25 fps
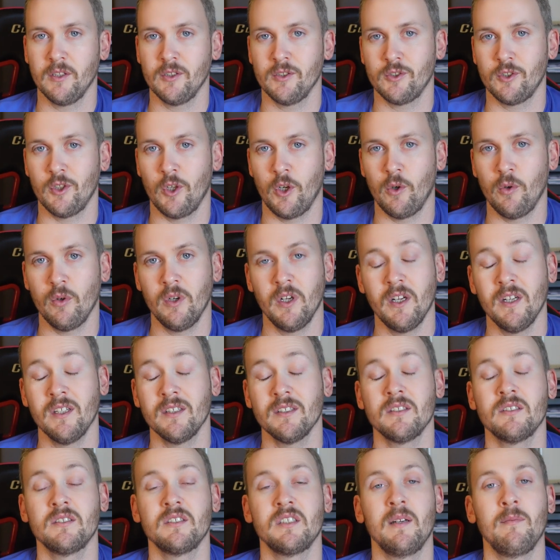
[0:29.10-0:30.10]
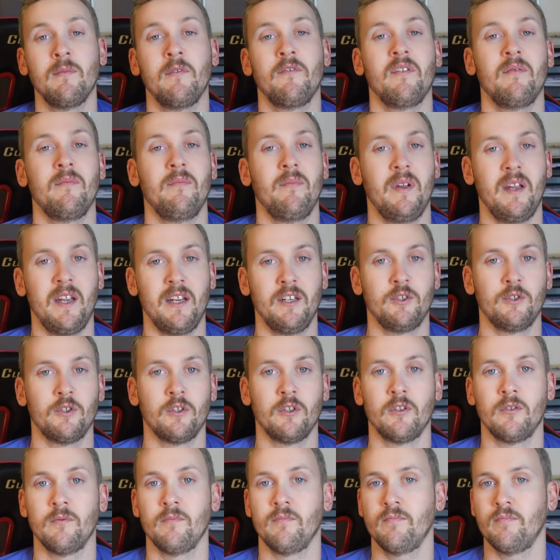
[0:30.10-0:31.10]
So some of the
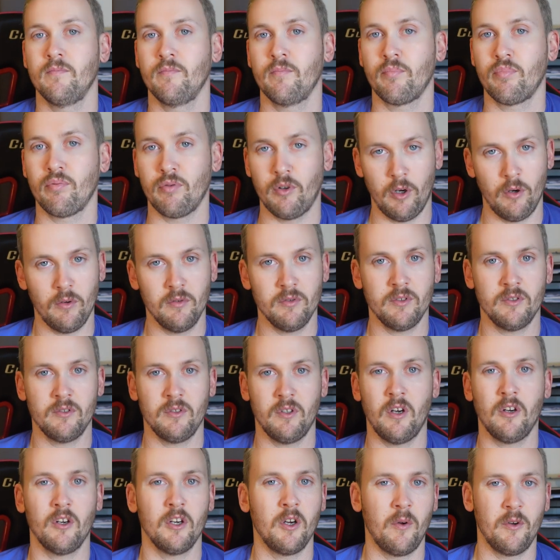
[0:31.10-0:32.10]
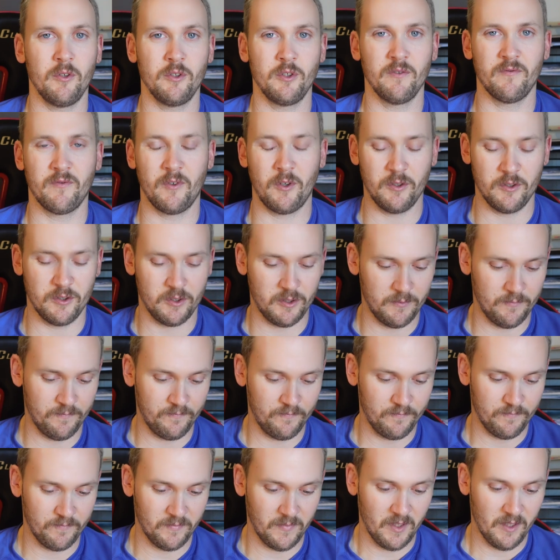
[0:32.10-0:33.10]
major pros I'll go into first.
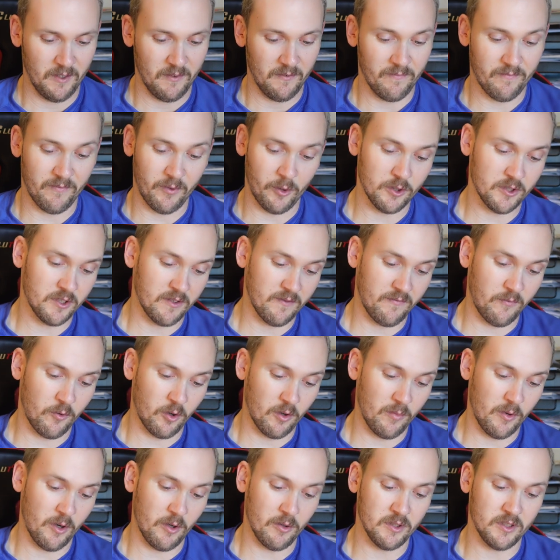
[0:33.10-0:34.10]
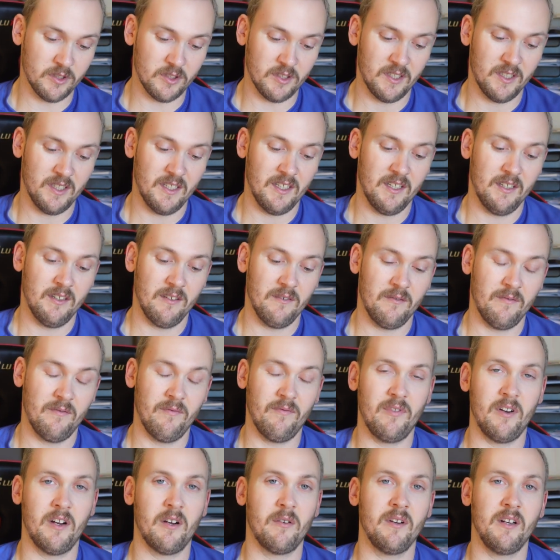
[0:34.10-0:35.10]
First and foremost,
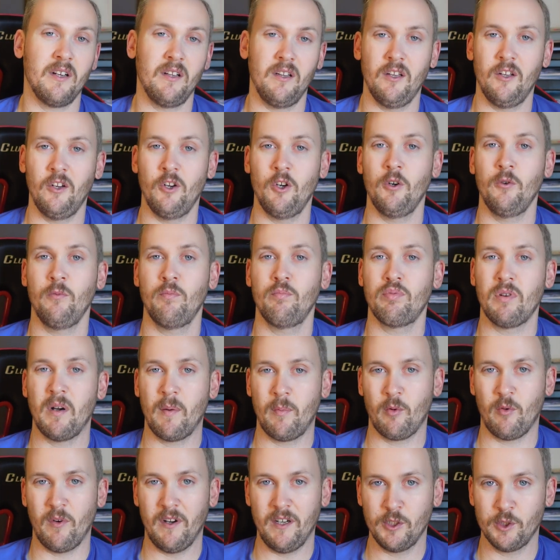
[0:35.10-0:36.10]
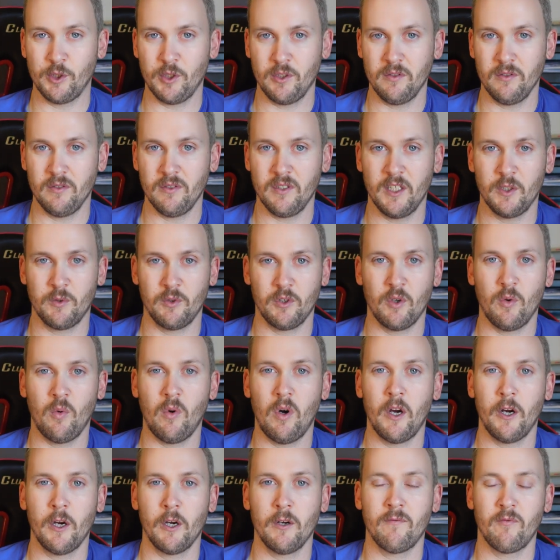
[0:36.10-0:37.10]
very low preparation is
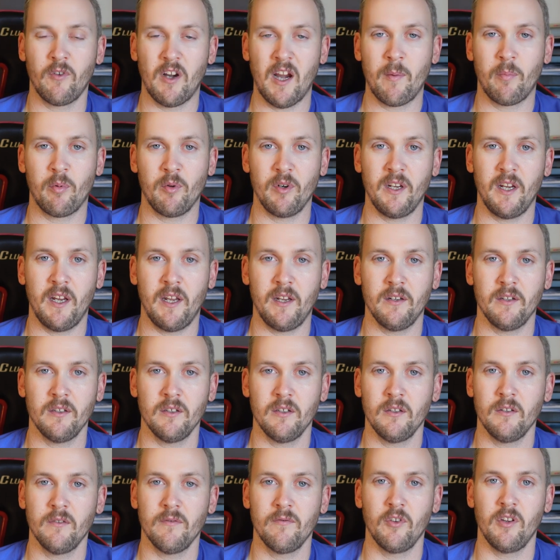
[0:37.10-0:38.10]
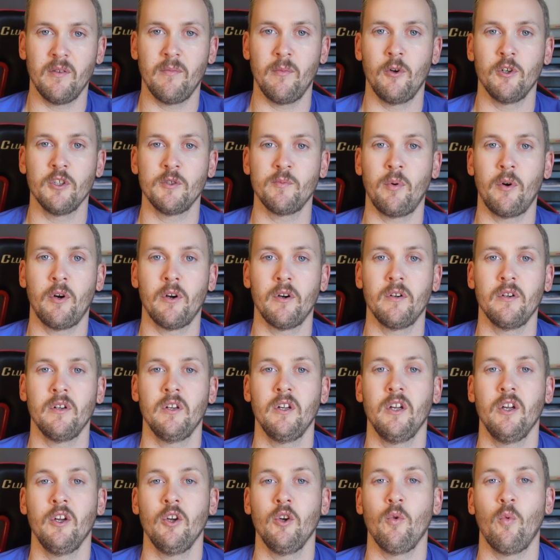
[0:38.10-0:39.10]
required for Aprehend. For the most part,
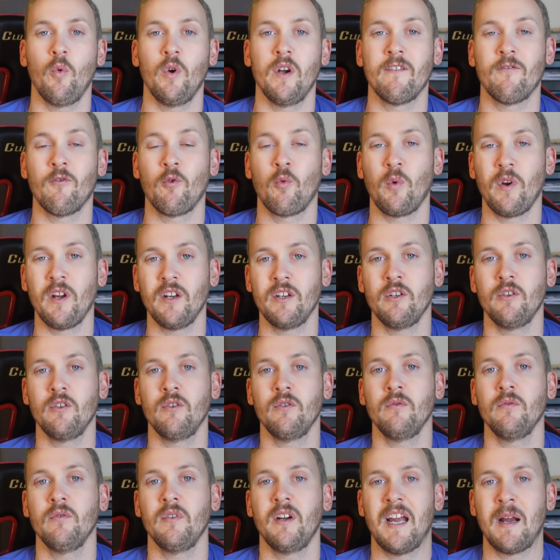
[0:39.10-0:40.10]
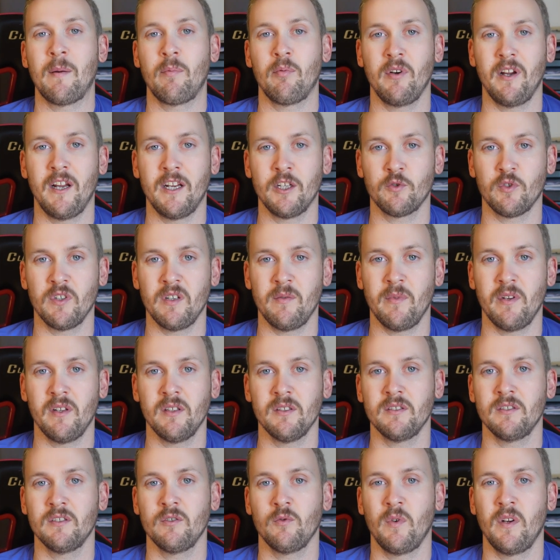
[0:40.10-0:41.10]
whenever we do Aprehend
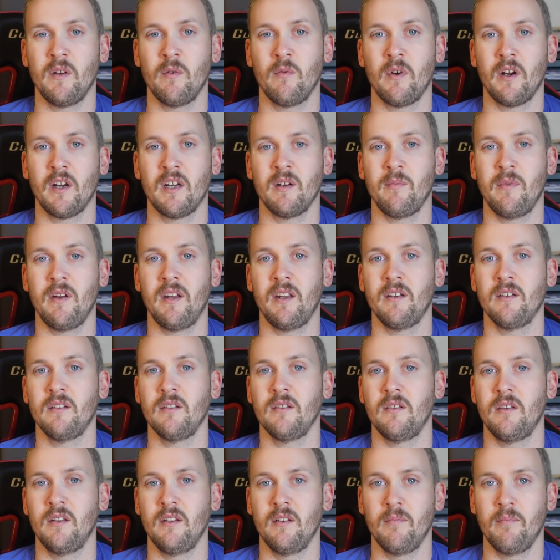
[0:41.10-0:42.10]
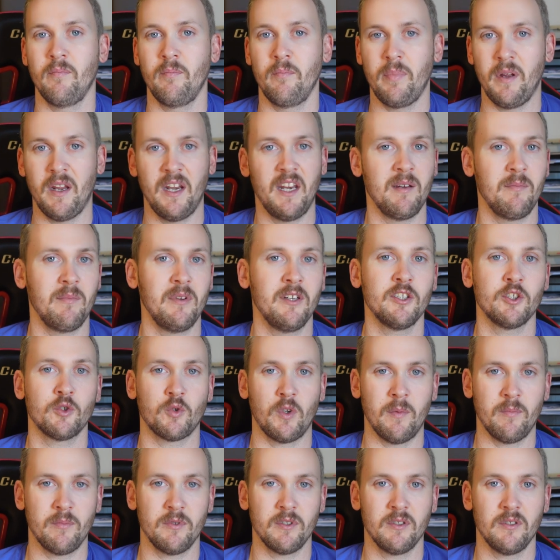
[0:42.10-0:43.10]
treatments, we recommend the bedding be
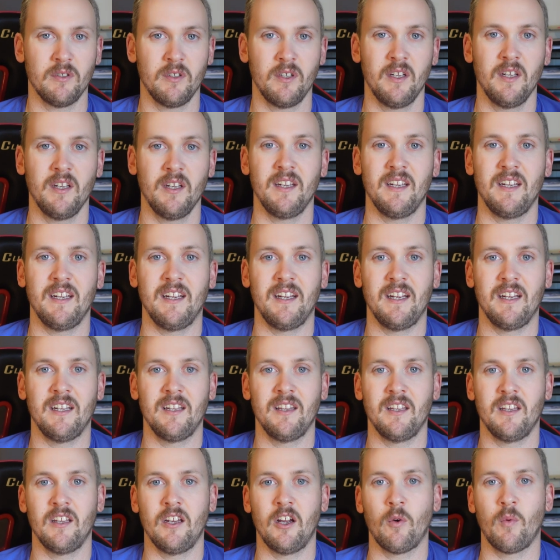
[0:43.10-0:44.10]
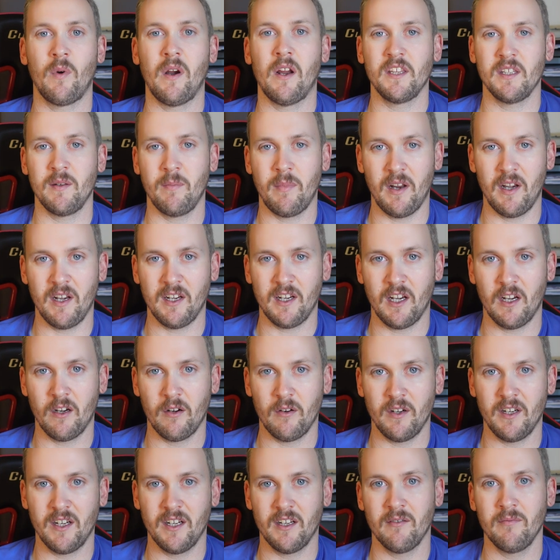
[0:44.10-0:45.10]
stripped and around the bedding
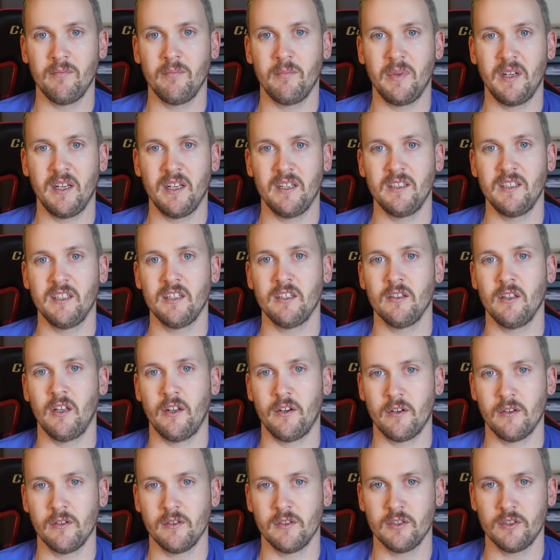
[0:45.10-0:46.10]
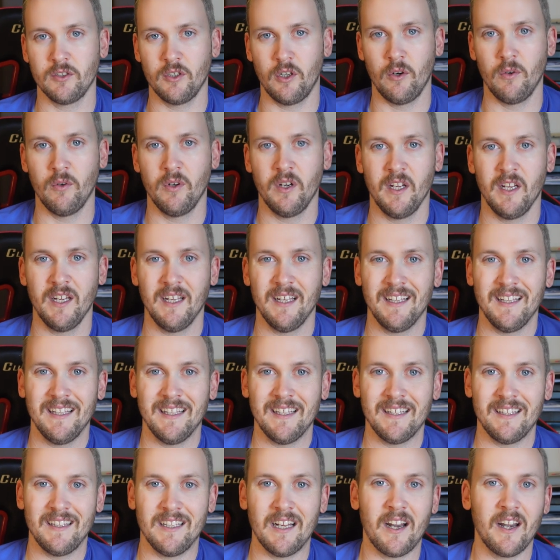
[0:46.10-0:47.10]
area be decluttered. So
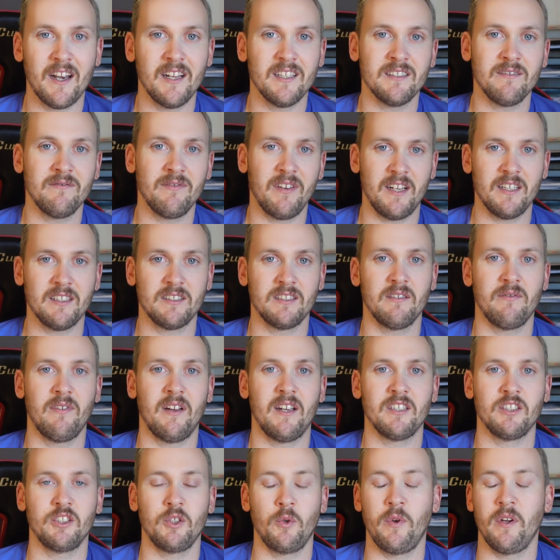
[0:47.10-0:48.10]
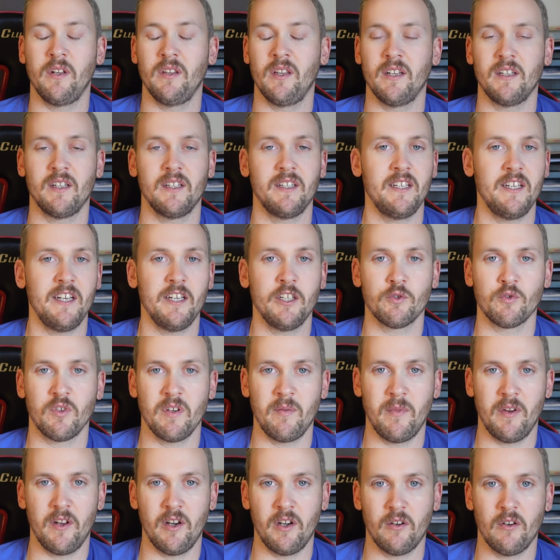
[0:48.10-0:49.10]
not as invasive as doing like a heat
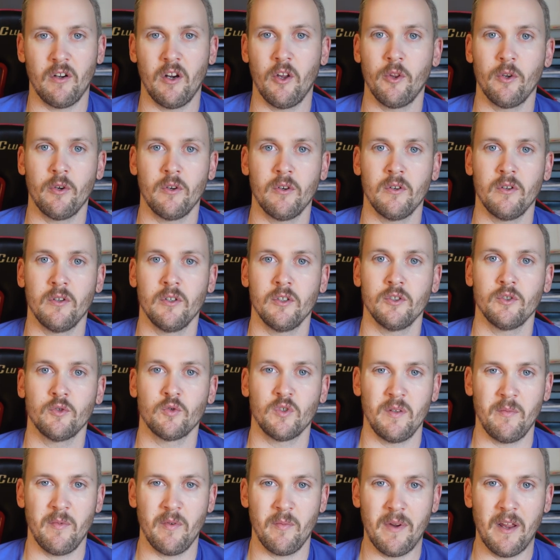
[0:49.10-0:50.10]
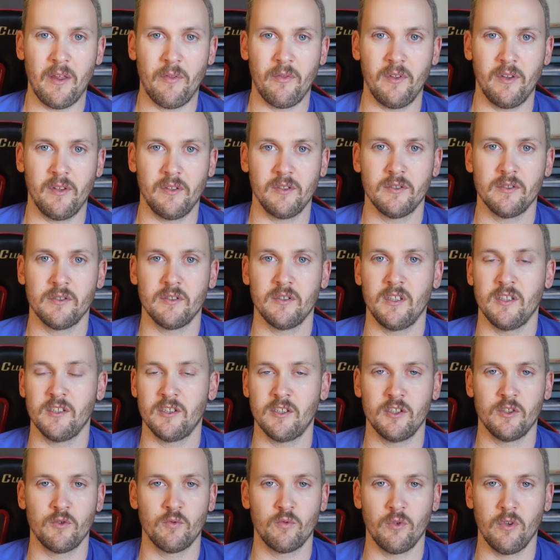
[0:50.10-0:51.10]
treatment or other treatment methods.
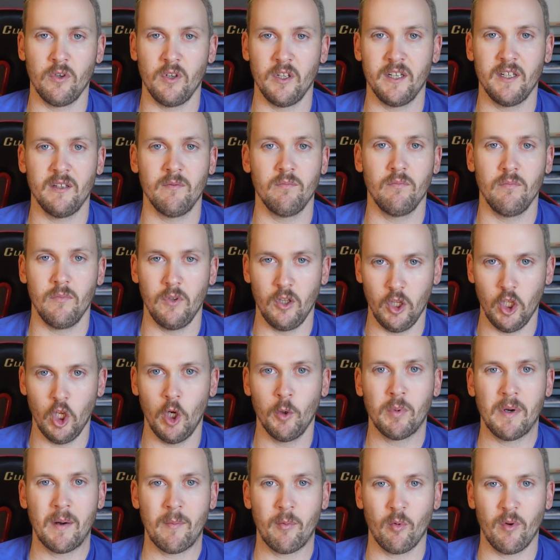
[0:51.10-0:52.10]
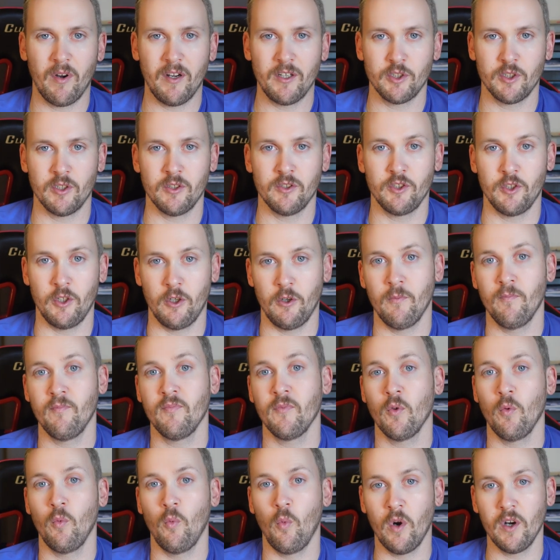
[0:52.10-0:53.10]
This is really low preparation. So
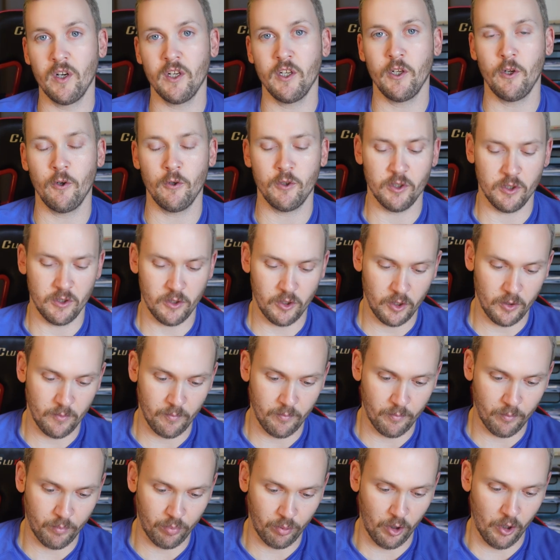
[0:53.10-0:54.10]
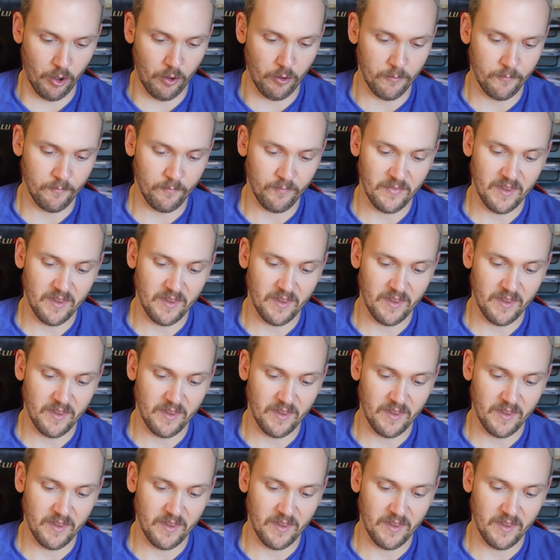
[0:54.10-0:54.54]
one huge pro.